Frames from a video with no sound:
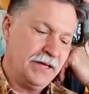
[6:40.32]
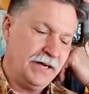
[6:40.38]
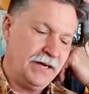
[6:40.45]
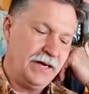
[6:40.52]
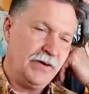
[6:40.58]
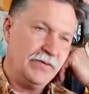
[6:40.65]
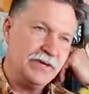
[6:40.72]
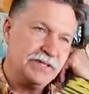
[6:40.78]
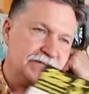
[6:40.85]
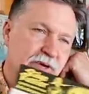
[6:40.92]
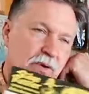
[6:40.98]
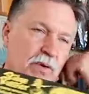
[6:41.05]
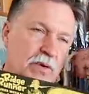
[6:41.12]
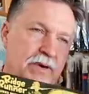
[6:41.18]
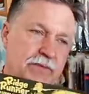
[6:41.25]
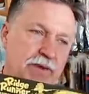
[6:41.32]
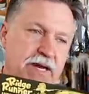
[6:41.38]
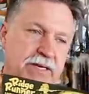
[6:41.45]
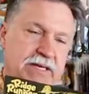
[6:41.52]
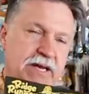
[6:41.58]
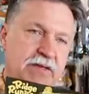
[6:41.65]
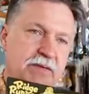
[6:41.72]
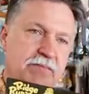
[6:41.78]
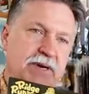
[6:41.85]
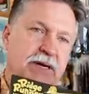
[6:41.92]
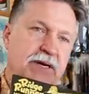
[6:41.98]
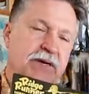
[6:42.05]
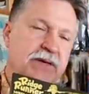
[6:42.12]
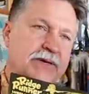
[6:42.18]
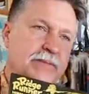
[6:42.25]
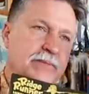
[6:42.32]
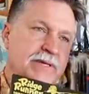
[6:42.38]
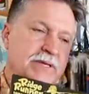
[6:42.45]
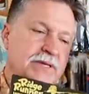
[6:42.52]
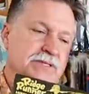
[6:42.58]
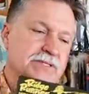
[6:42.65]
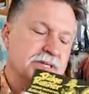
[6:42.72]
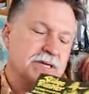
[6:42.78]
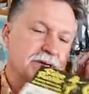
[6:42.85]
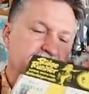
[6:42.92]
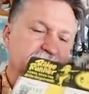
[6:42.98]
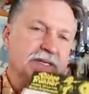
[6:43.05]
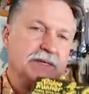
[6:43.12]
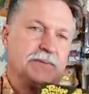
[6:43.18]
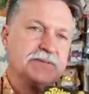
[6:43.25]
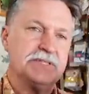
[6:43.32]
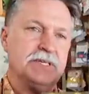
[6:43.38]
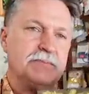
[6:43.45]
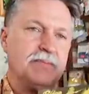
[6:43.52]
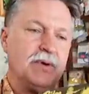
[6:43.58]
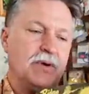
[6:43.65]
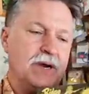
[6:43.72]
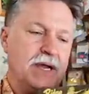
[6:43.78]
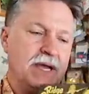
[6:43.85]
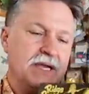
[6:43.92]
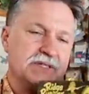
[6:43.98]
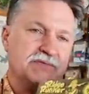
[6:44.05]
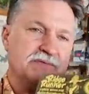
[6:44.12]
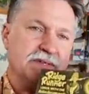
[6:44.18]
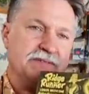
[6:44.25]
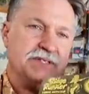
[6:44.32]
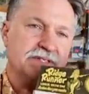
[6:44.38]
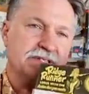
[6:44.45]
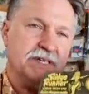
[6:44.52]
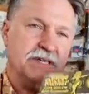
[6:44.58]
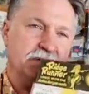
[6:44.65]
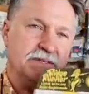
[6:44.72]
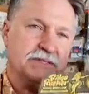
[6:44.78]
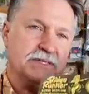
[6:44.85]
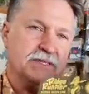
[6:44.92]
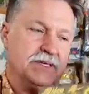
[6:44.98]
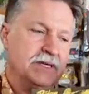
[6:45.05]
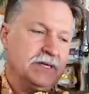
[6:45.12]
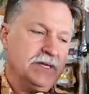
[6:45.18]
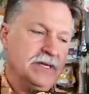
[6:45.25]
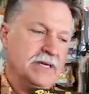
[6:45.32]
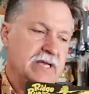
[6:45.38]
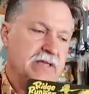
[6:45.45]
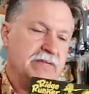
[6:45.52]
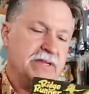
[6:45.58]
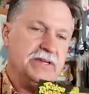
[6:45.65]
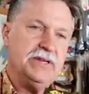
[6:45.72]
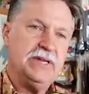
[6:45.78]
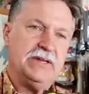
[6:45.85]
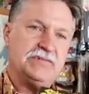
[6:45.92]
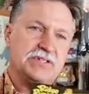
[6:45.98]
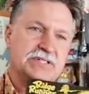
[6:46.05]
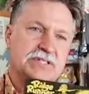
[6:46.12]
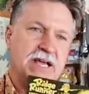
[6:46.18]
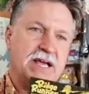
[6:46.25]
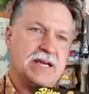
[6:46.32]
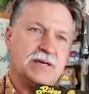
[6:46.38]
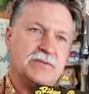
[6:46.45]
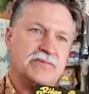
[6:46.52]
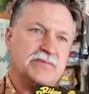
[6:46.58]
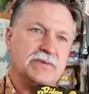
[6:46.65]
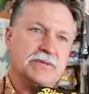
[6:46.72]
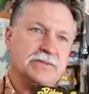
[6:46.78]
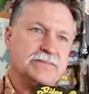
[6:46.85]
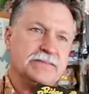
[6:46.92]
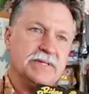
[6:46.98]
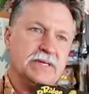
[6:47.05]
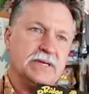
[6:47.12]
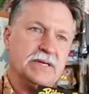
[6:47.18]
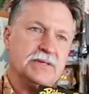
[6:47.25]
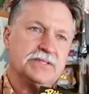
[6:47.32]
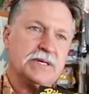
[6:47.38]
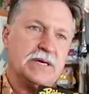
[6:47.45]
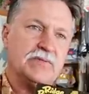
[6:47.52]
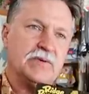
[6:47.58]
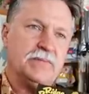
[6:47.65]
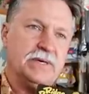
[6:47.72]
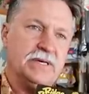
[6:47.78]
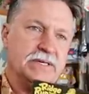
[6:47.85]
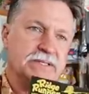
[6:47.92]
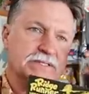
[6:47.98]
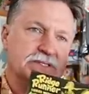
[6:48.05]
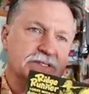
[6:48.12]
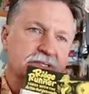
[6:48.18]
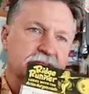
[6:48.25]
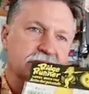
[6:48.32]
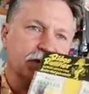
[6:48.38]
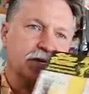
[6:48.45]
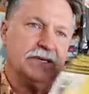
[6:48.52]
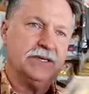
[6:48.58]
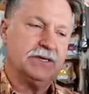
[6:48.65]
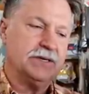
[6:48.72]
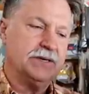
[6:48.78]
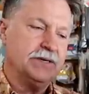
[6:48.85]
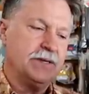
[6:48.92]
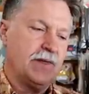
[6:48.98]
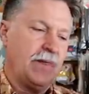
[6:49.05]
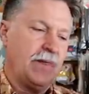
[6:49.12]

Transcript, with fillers: Uh, we scored right down the bone and we used 50% uh, borax, 50 salt, and then you'd have to stack them for, you know, several months until it cured.